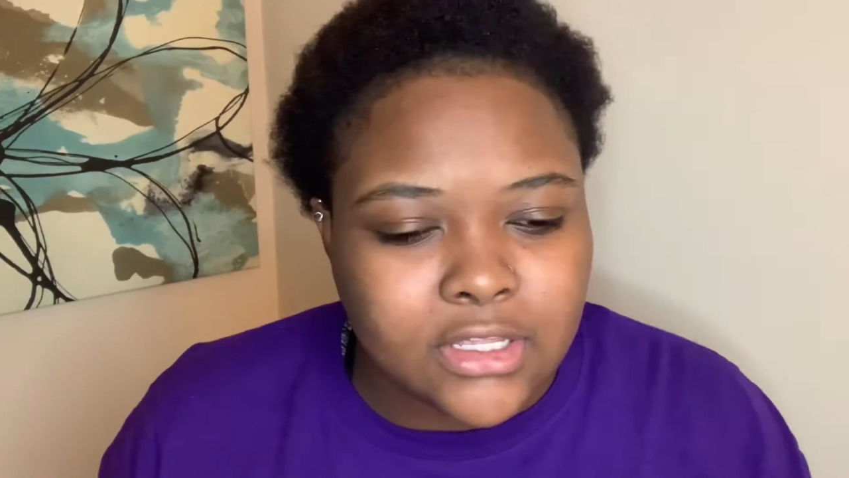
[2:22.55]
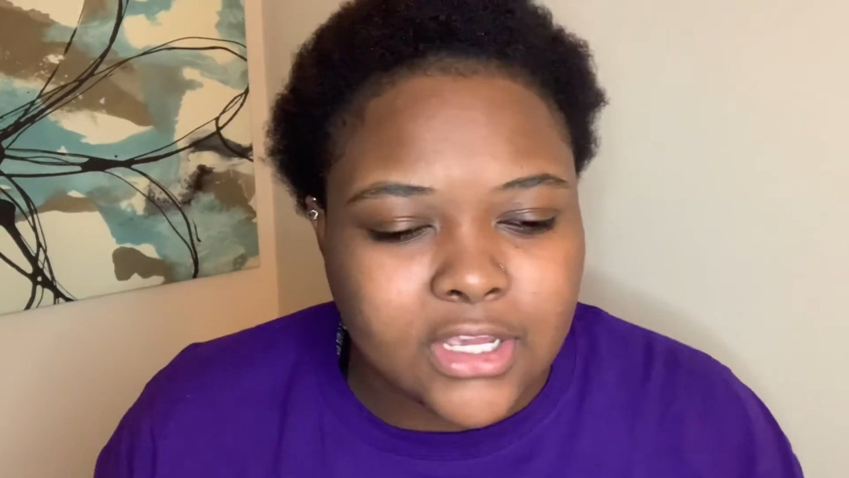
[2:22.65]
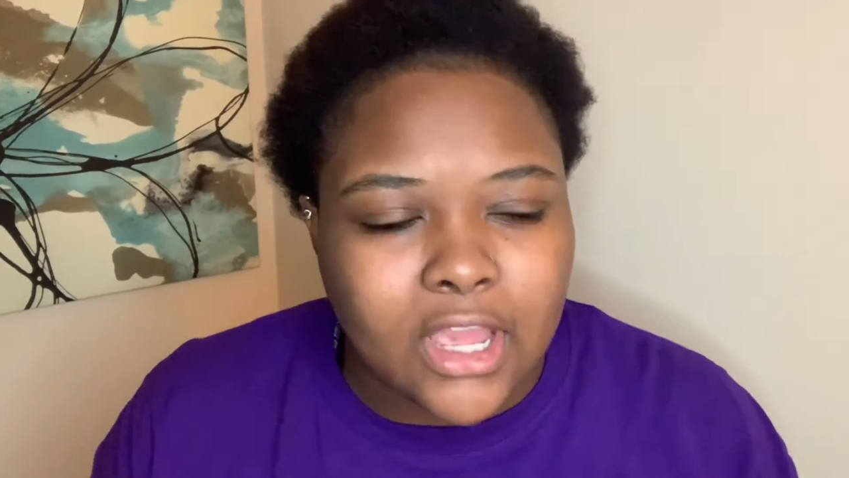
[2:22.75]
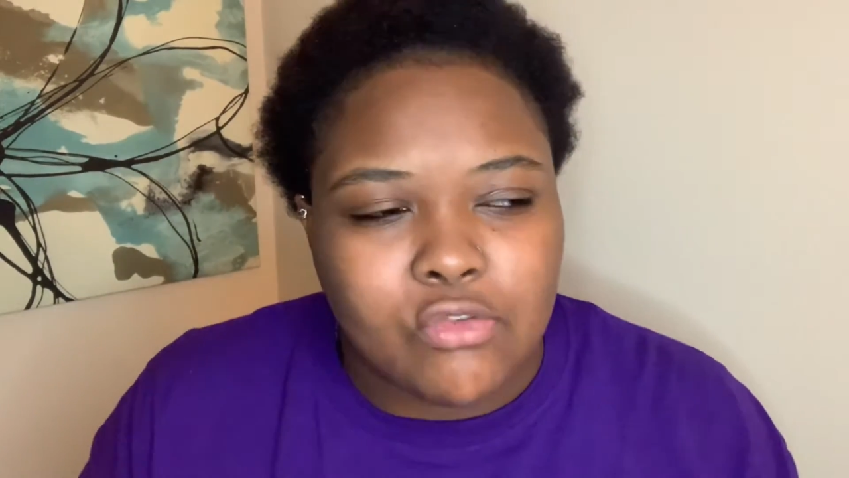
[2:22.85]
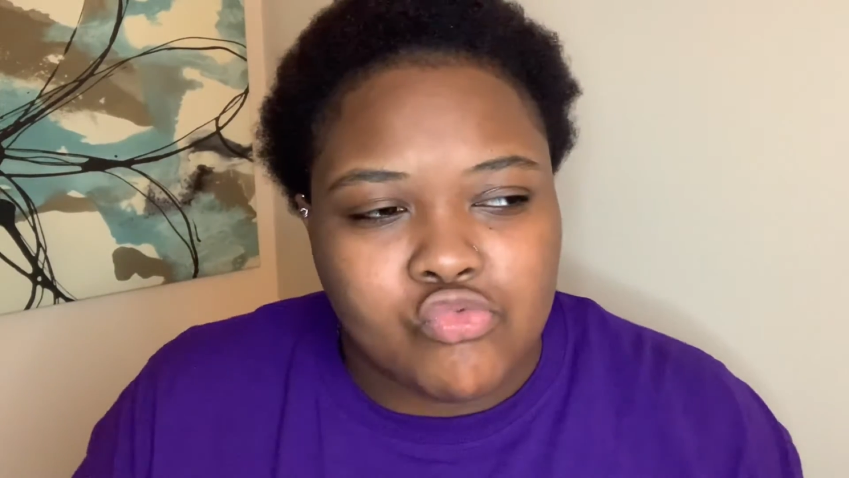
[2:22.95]
You
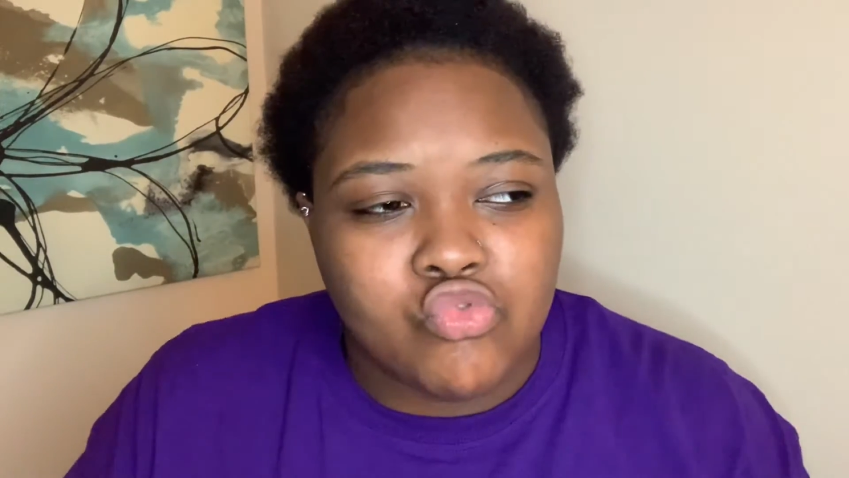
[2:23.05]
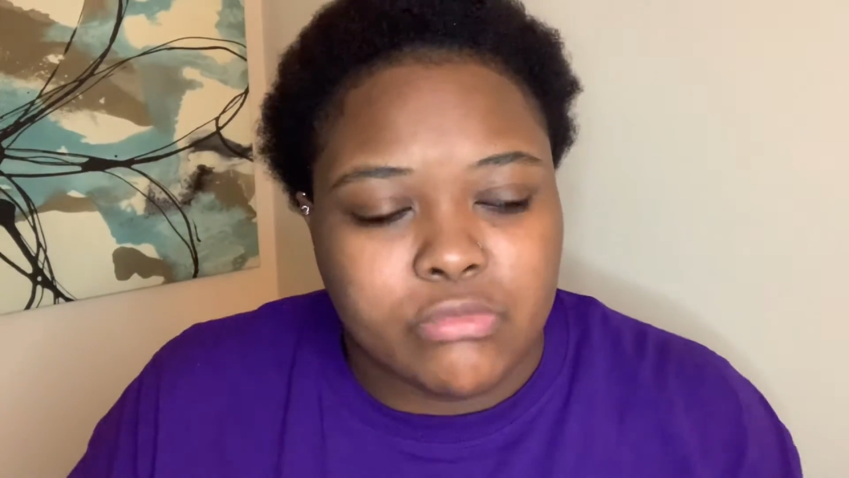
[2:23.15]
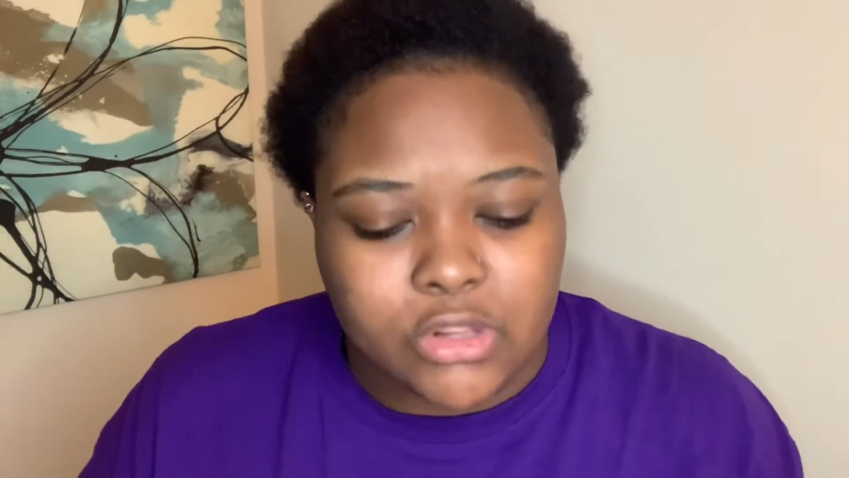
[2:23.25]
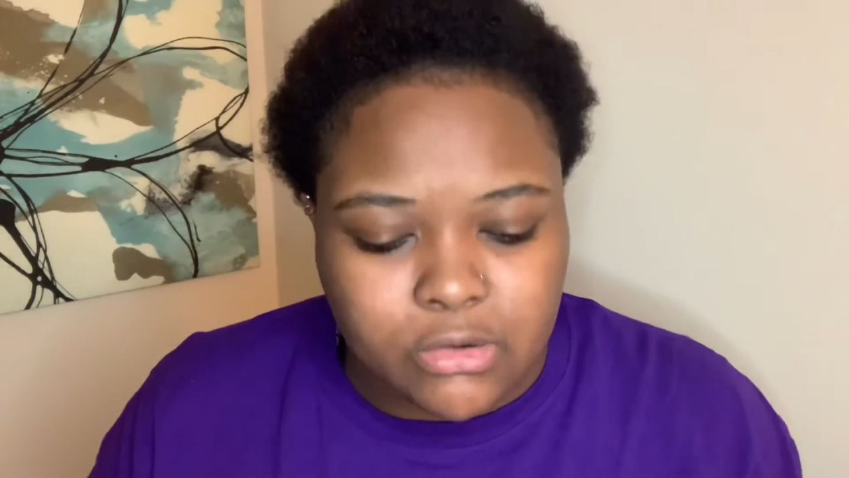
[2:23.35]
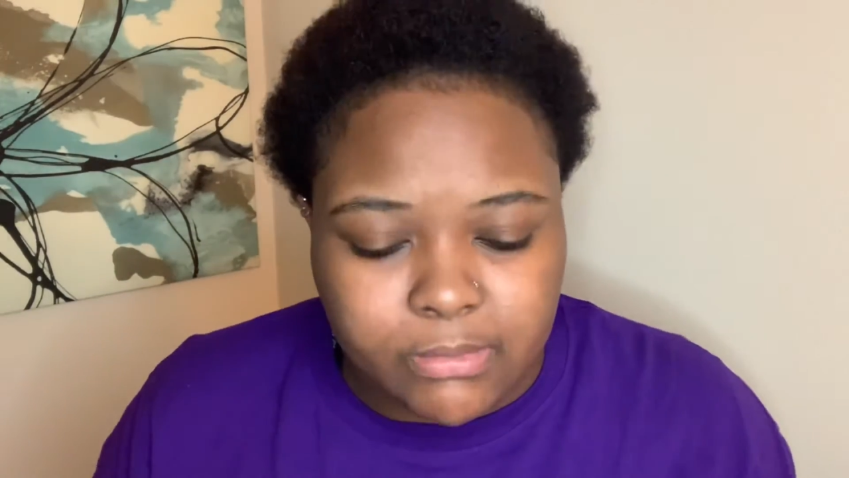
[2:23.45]
got
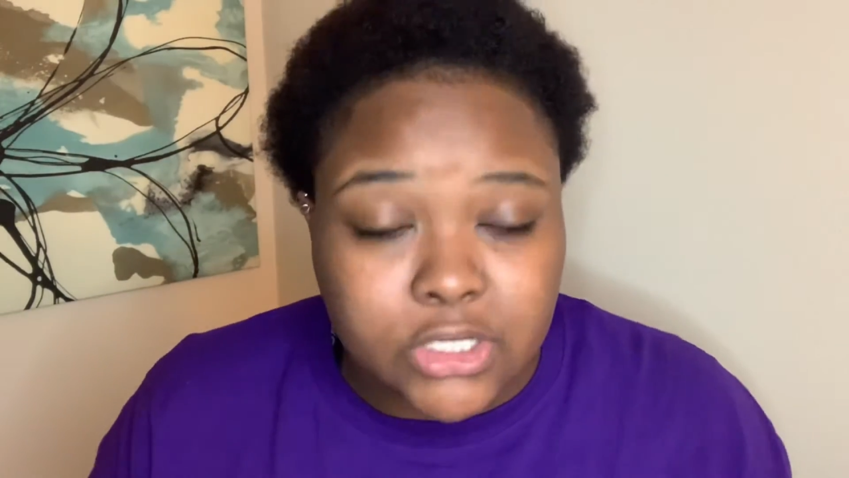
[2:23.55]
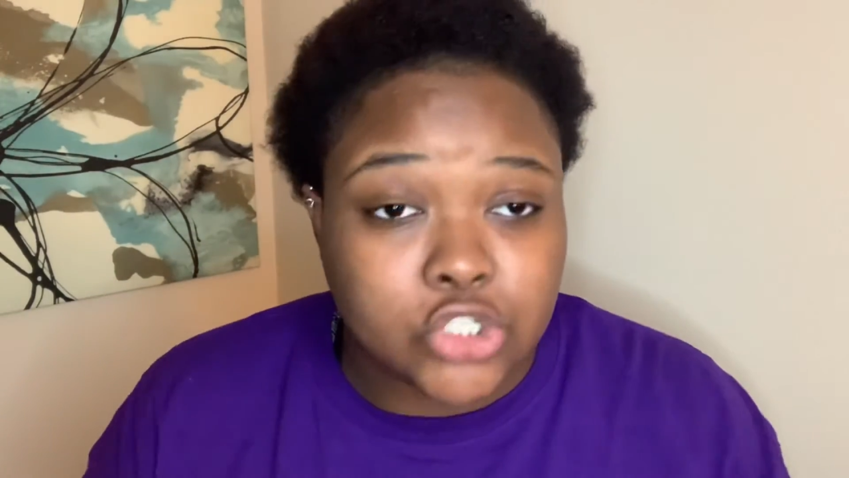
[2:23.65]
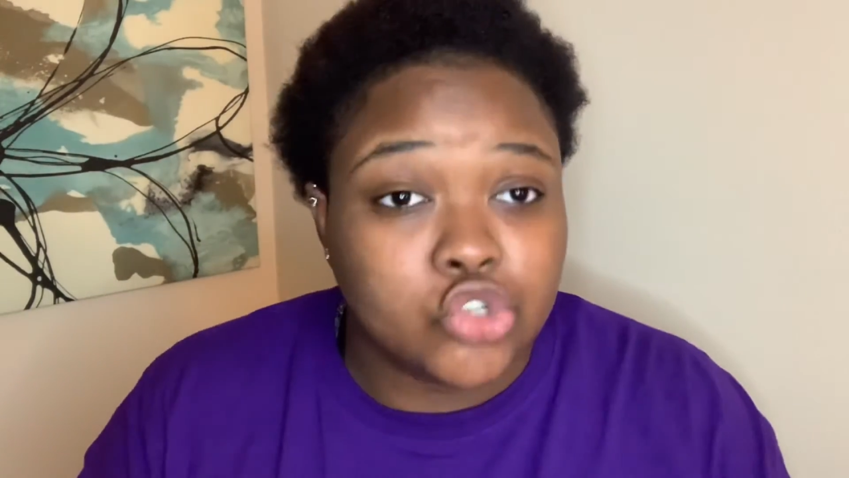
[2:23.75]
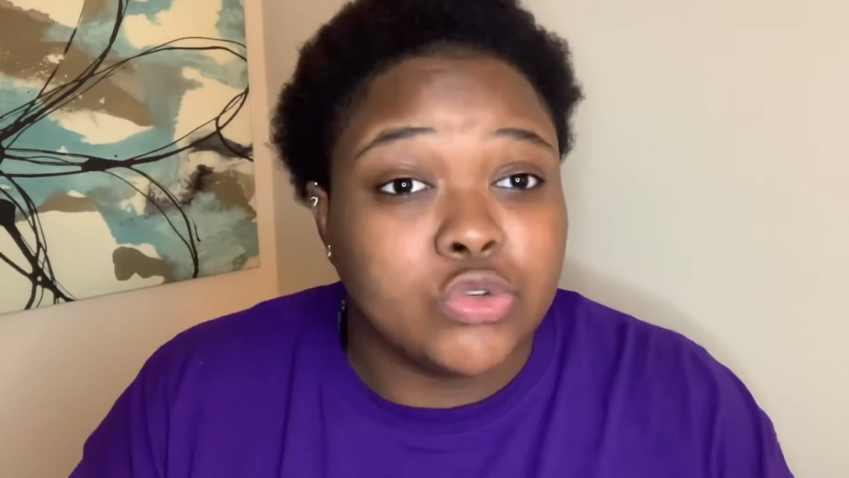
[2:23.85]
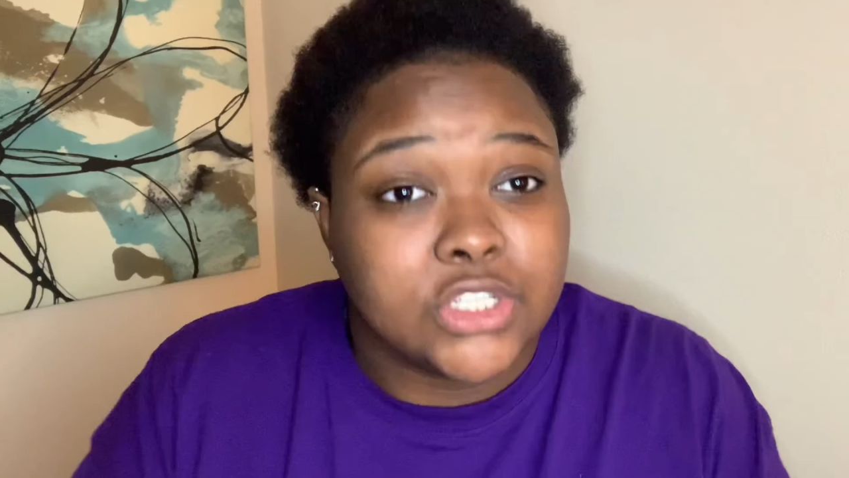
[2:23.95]
room in them, but the
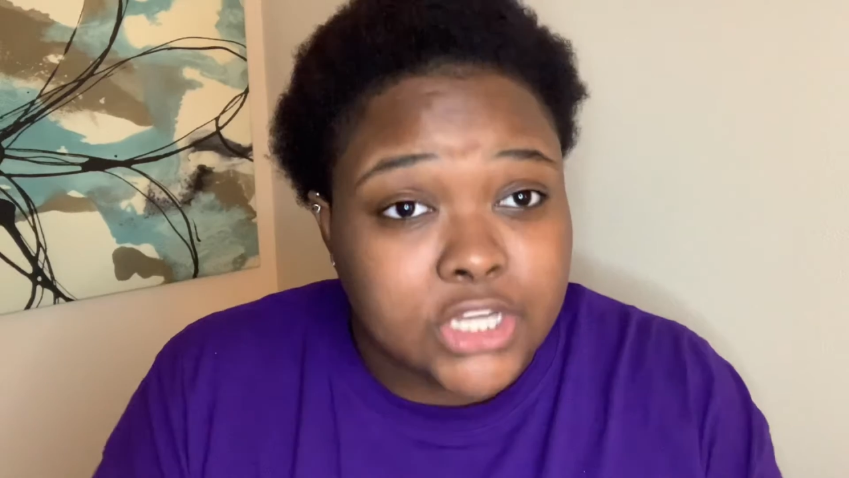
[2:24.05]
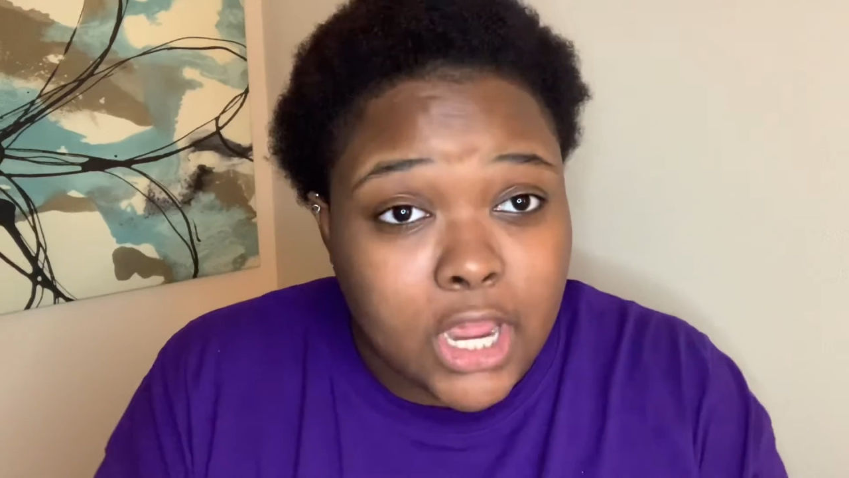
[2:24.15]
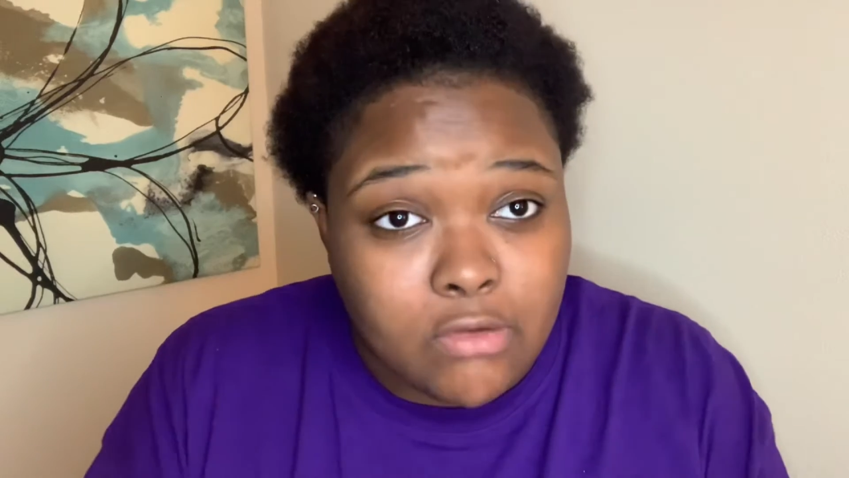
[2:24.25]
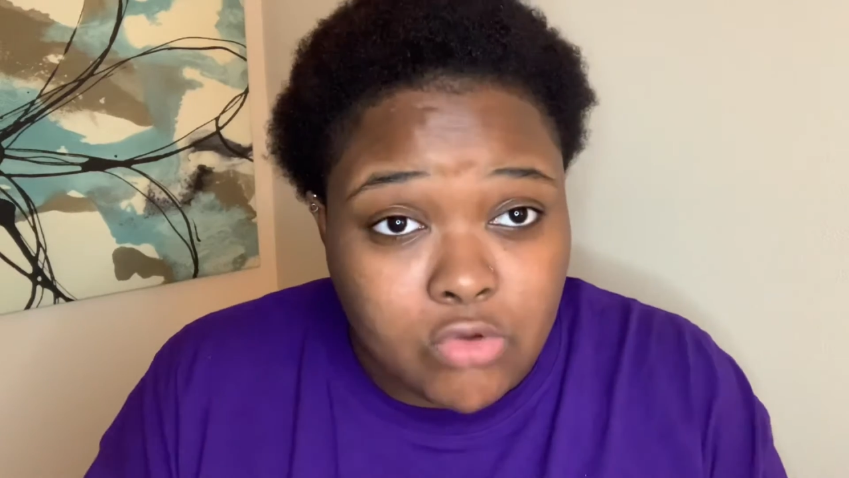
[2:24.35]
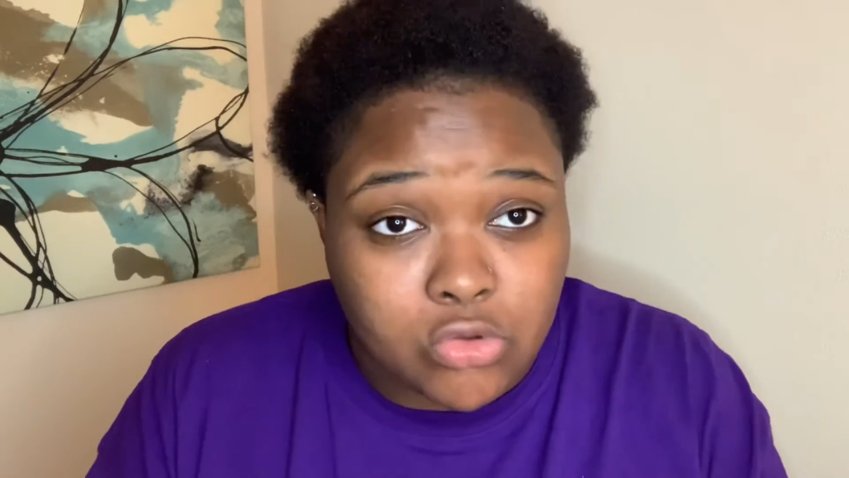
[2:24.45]
shoe is
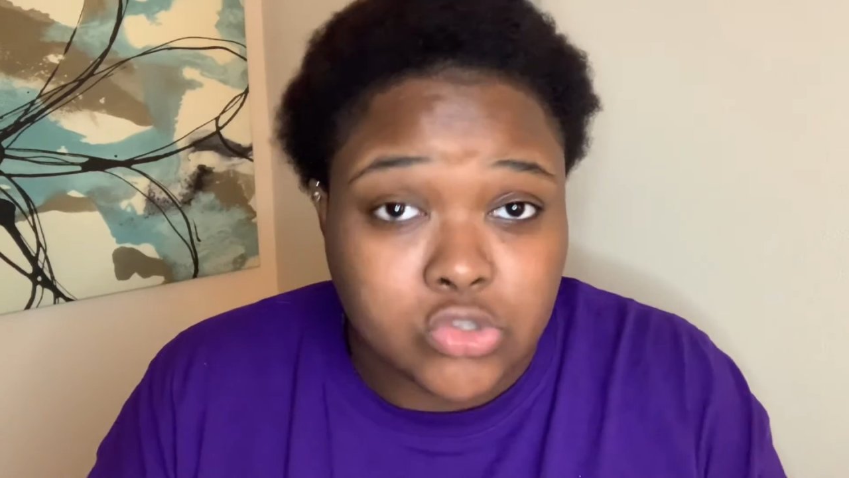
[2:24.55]
narrow.